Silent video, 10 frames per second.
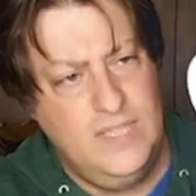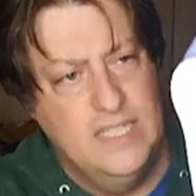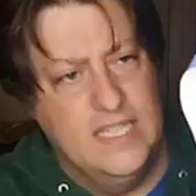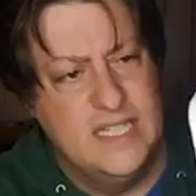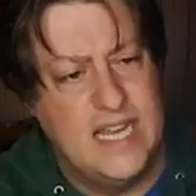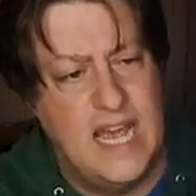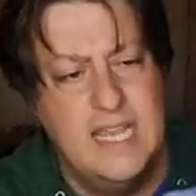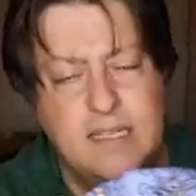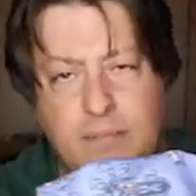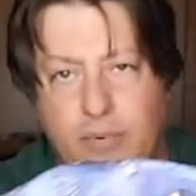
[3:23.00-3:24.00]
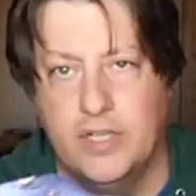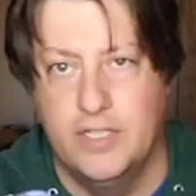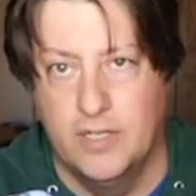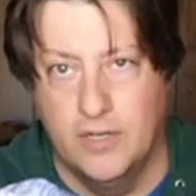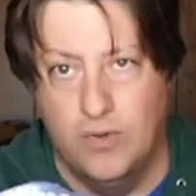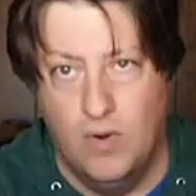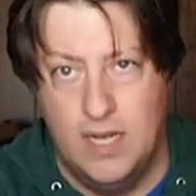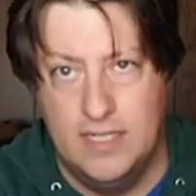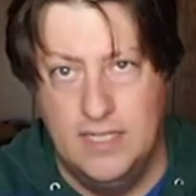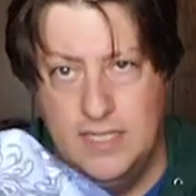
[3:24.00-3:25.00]
design printed
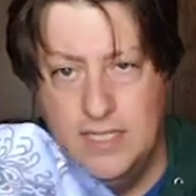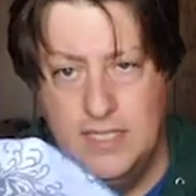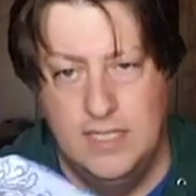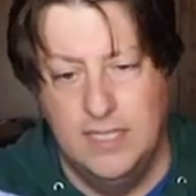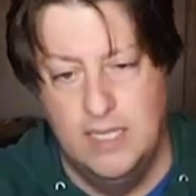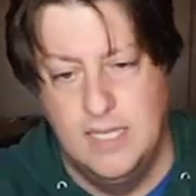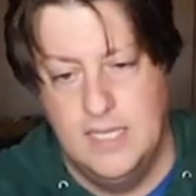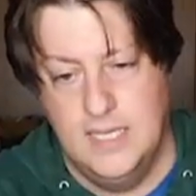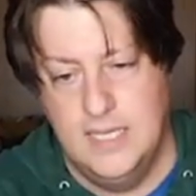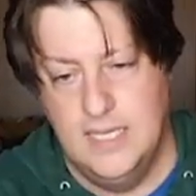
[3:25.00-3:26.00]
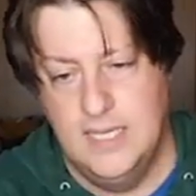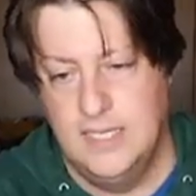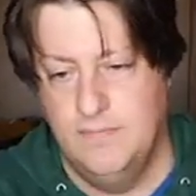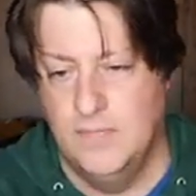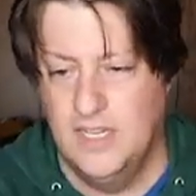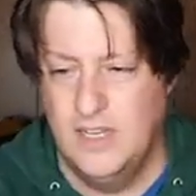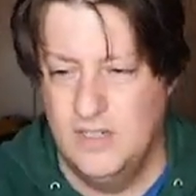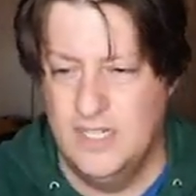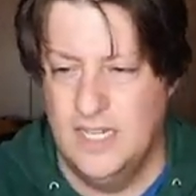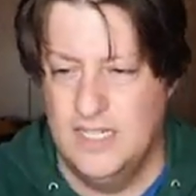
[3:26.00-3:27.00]
across it. The
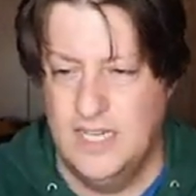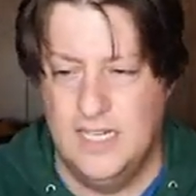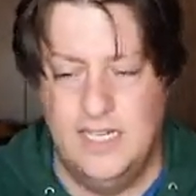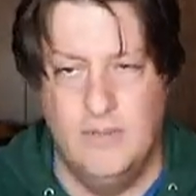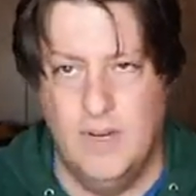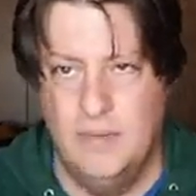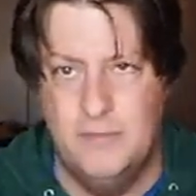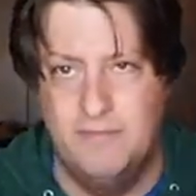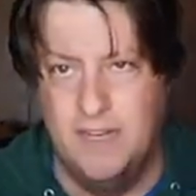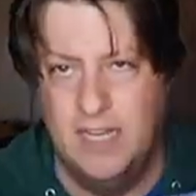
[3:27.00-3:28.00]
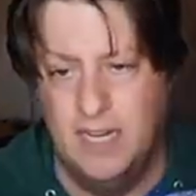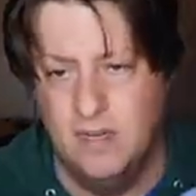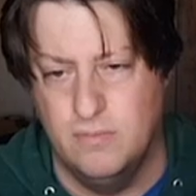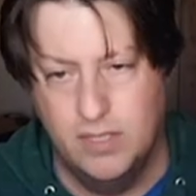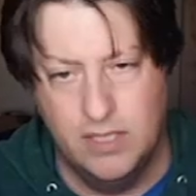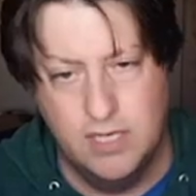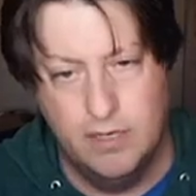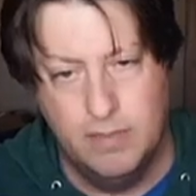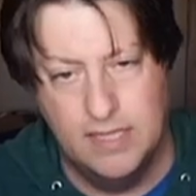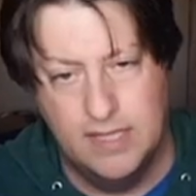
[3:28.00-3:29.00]
color's not exactly right, but fine, I don't really care
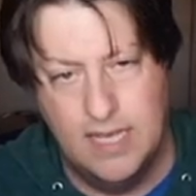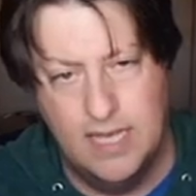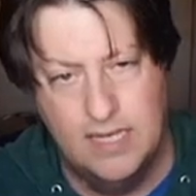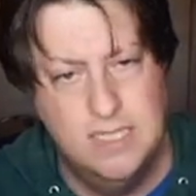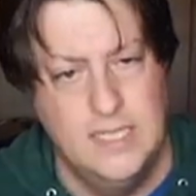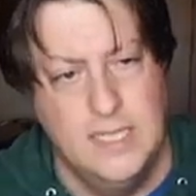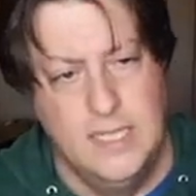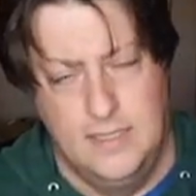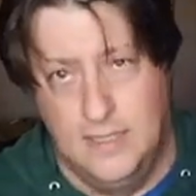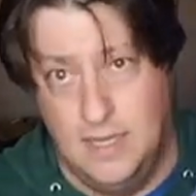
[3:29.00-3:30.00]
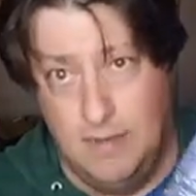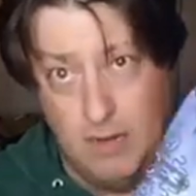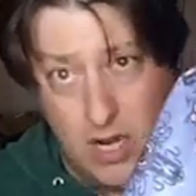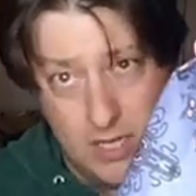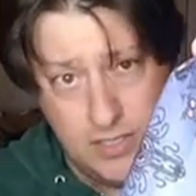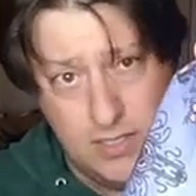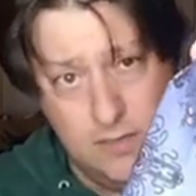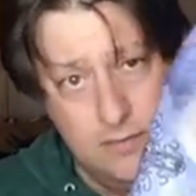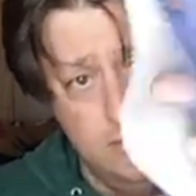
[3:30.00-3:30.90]
about that. Also,